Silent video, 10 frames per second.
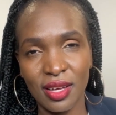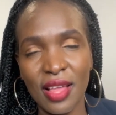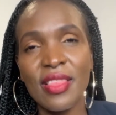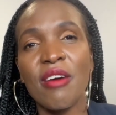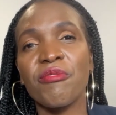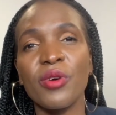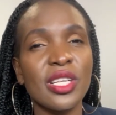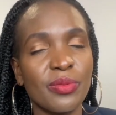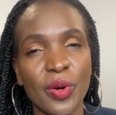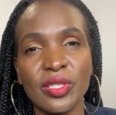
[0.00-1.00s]
They are fully
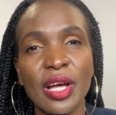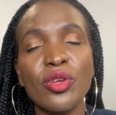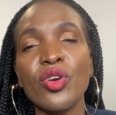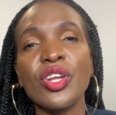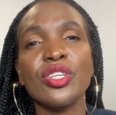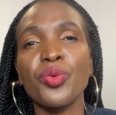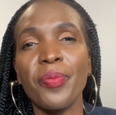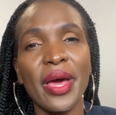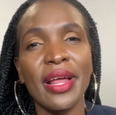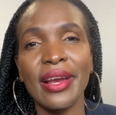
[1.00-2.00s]
sponsored. You don't need to
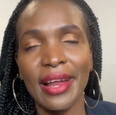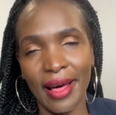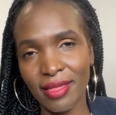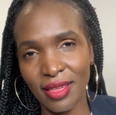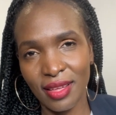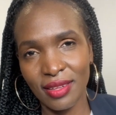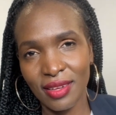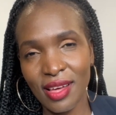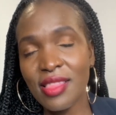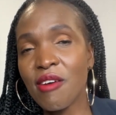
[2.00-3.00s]
pay nothing.
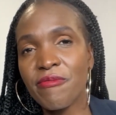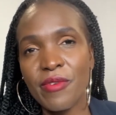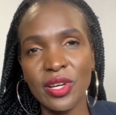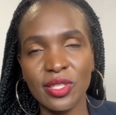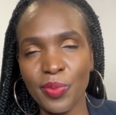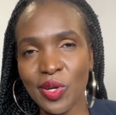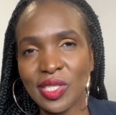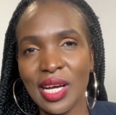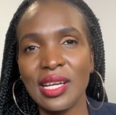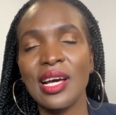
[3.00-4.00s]
They're fully
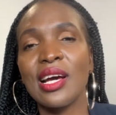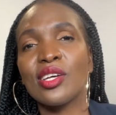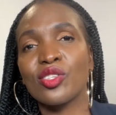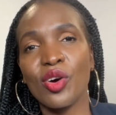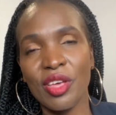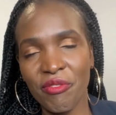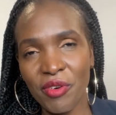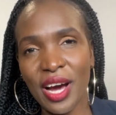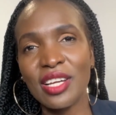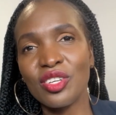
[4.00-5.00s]
sponsored. So if you
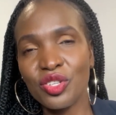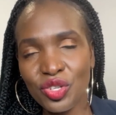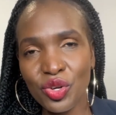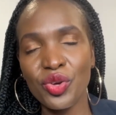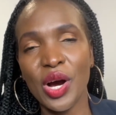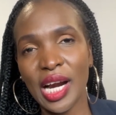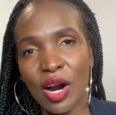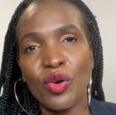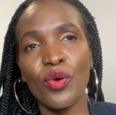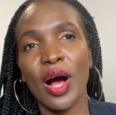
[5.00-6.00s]
can do your
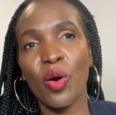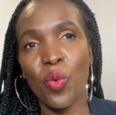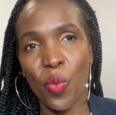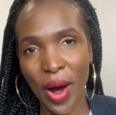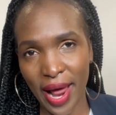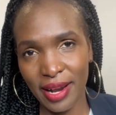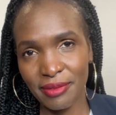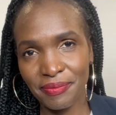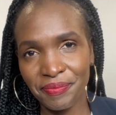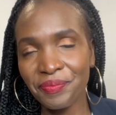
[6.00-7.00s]
groundwork well,
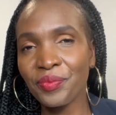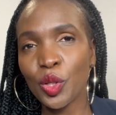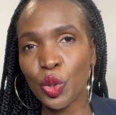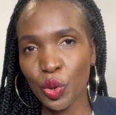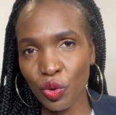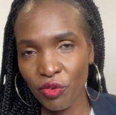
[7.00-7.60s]
you'll go